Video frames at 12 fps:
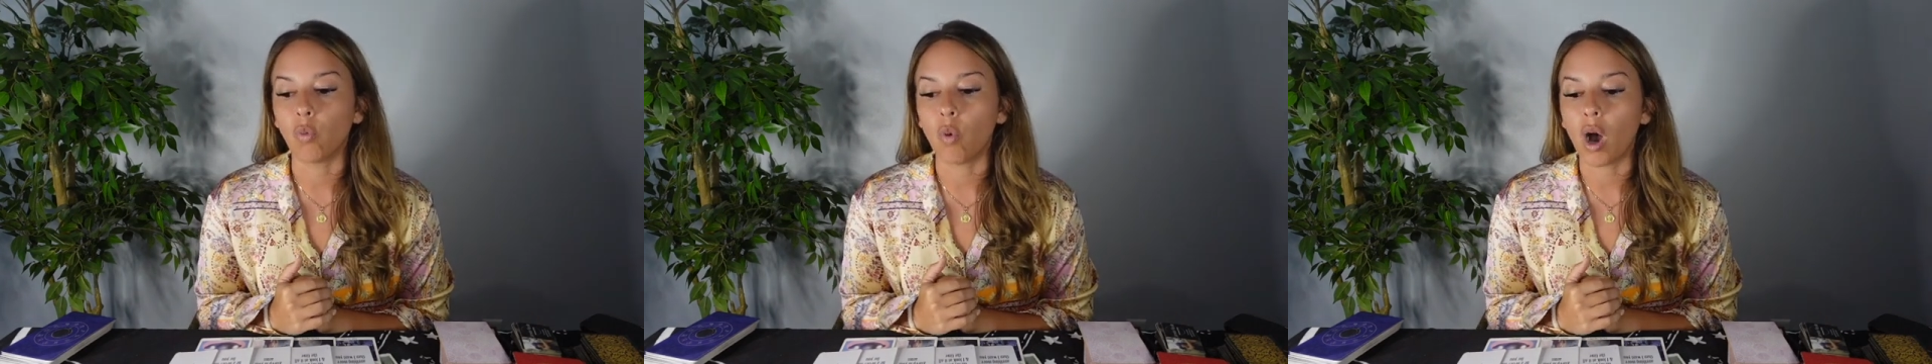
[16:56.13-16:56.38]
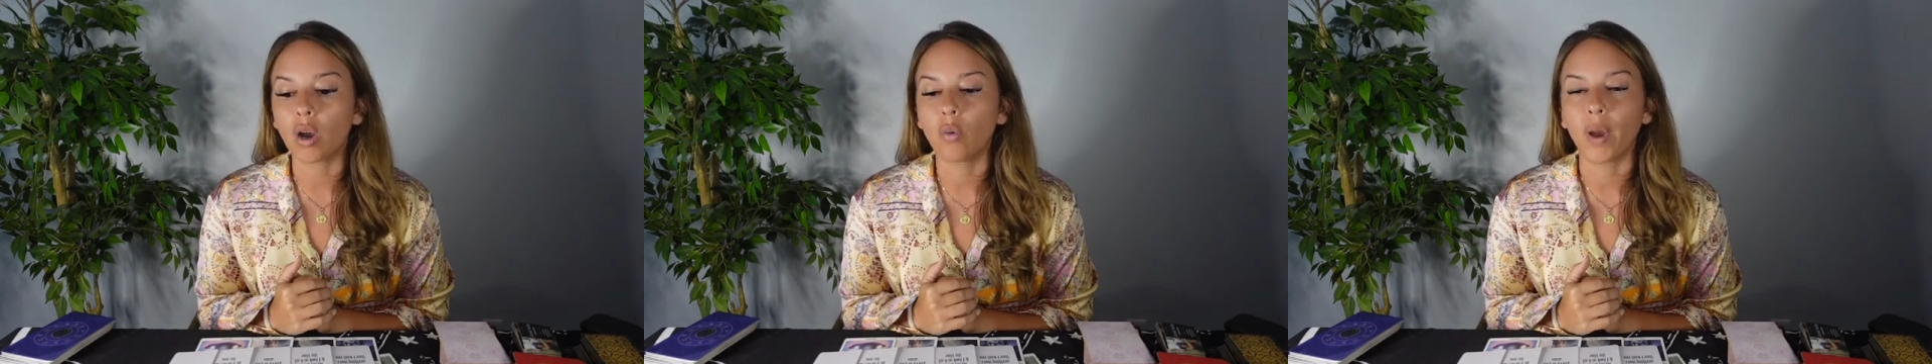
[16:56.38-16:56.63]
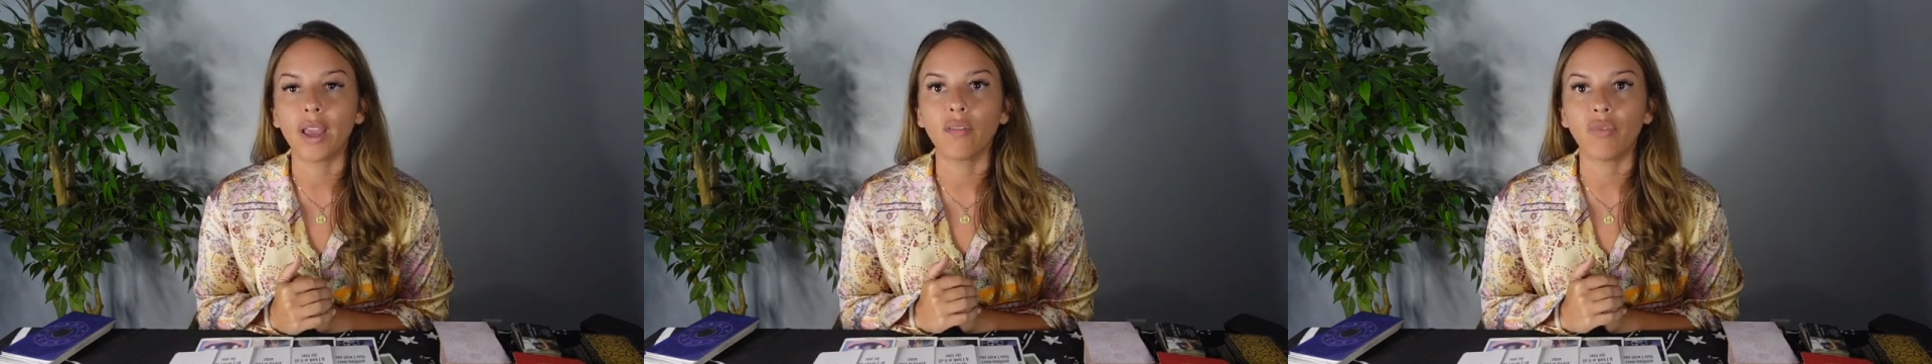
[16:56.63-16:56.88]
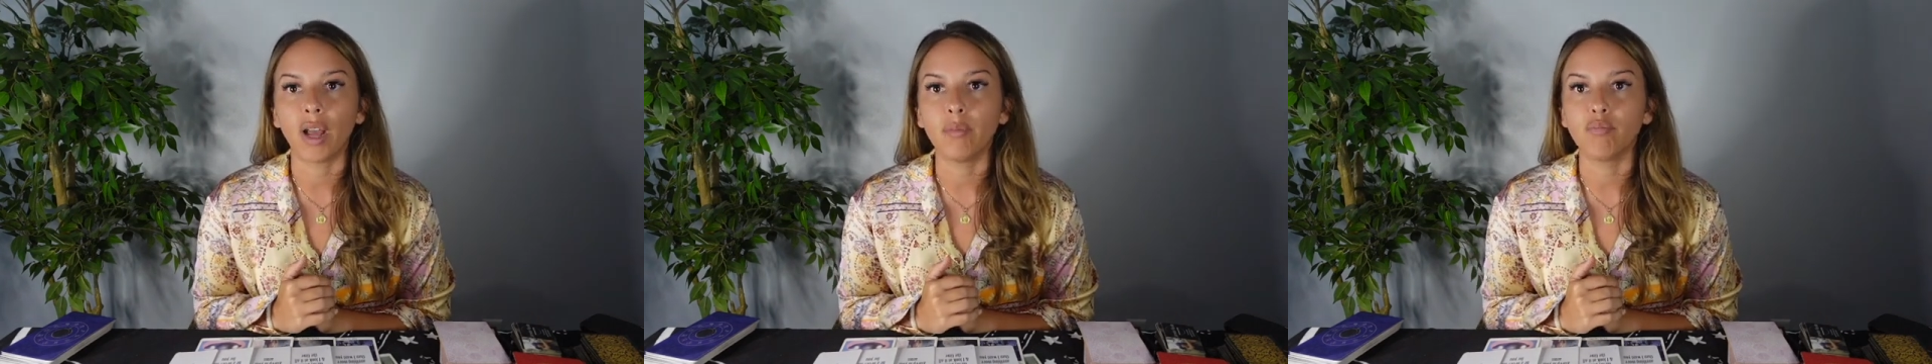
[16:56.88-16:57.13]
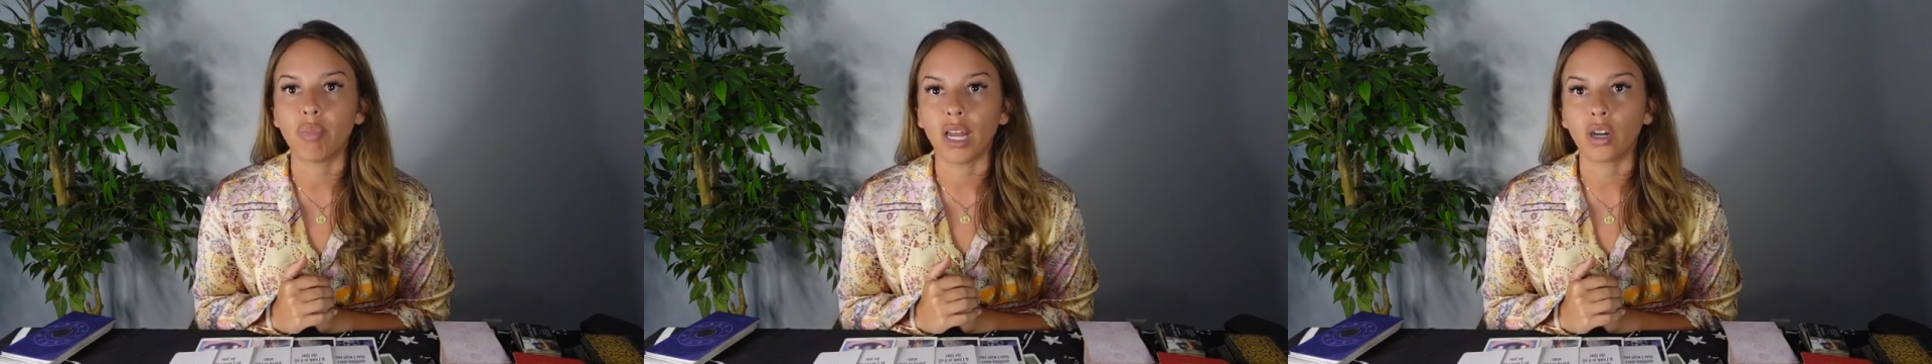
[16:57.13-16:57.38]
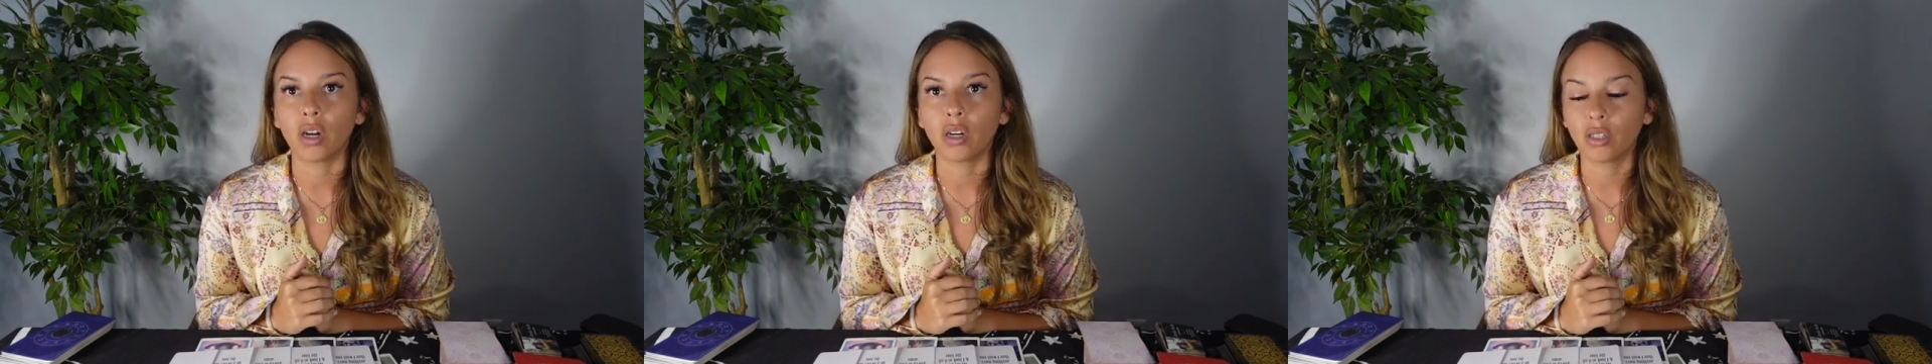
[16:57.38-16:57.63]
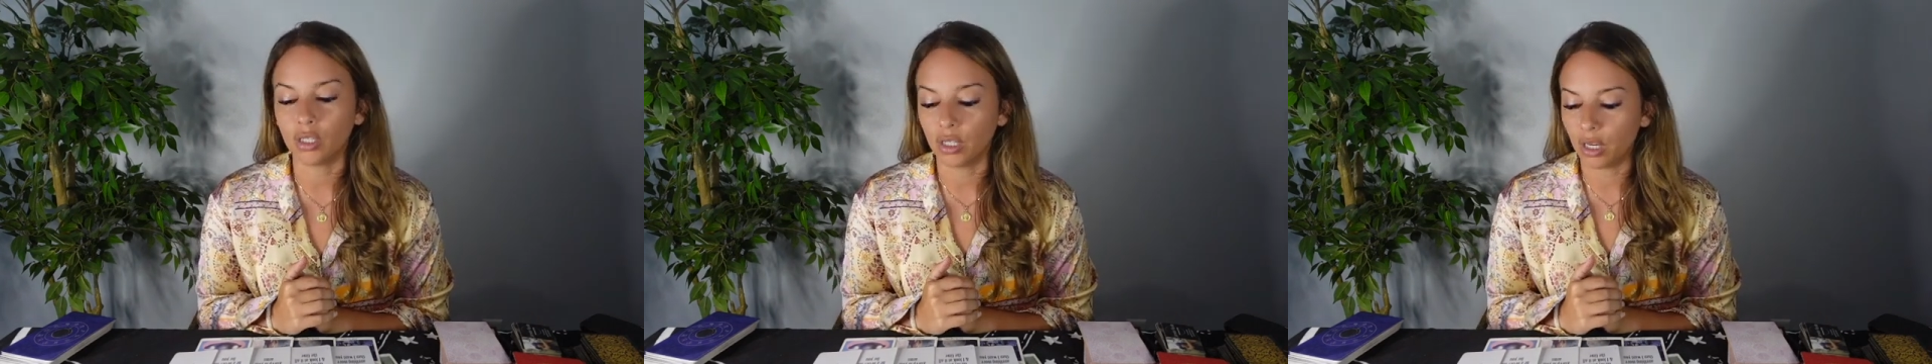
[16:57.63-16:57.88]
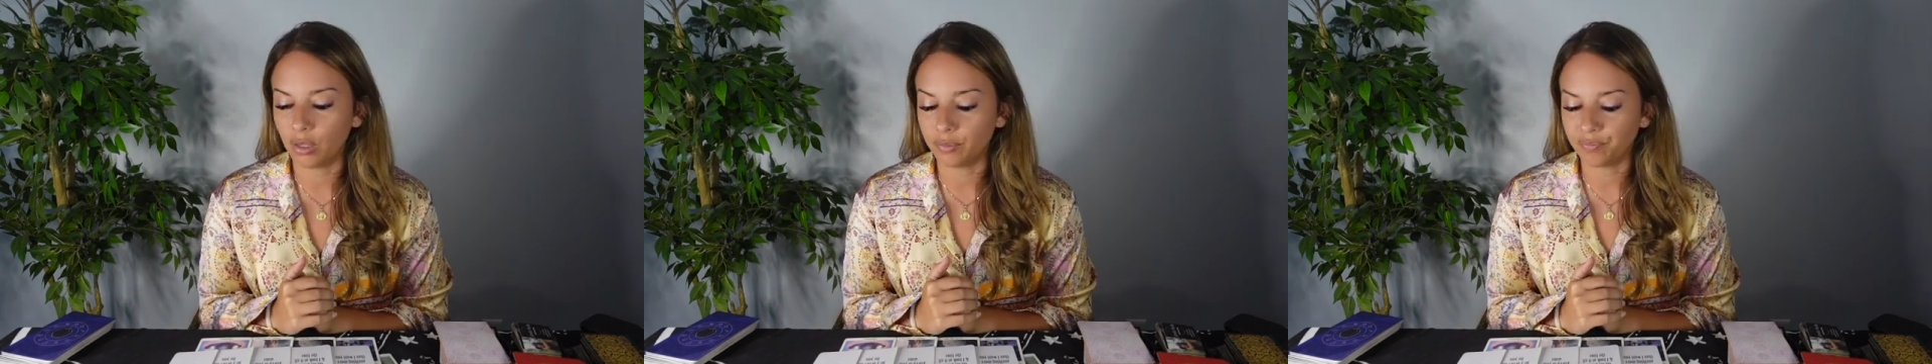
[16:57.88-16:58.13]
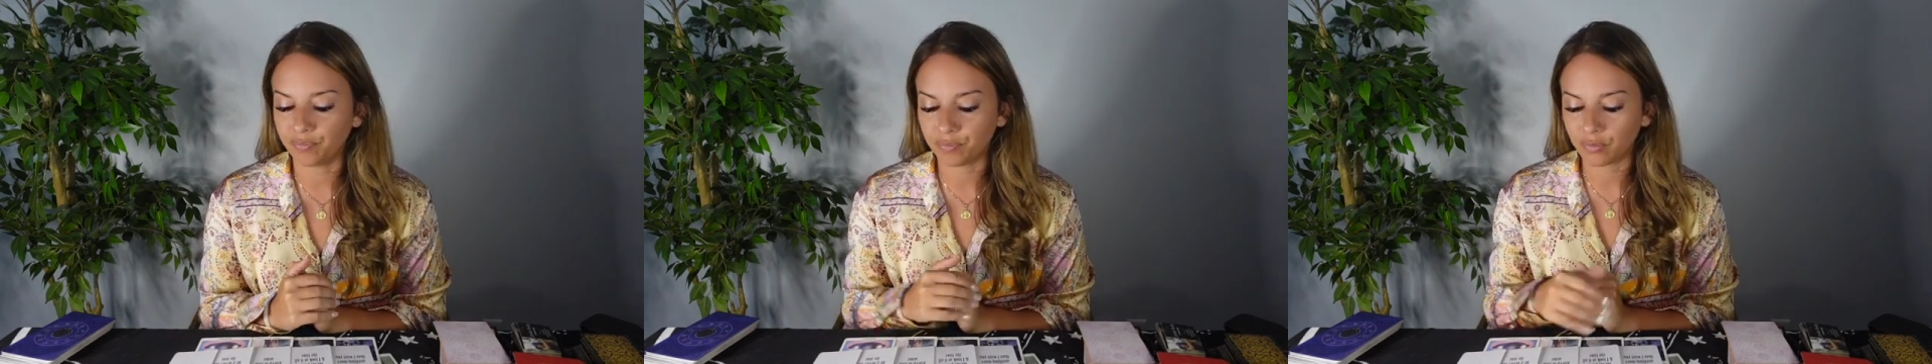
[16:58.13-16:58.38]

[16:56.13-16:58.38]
walk away and find better, you know?